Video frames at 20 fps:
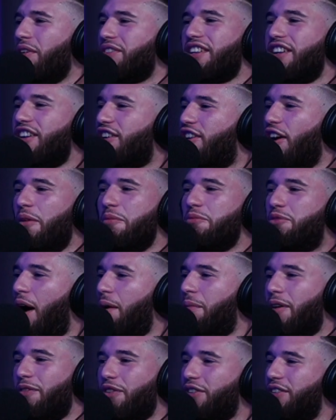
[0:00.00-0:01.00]
no one's gonna come
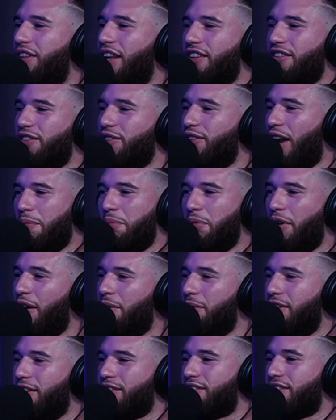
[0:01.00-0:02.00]
chop off your dick, dude. I
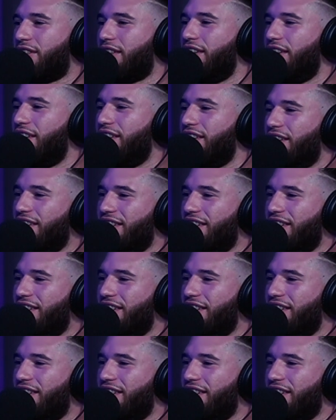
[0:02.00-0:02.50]
promise.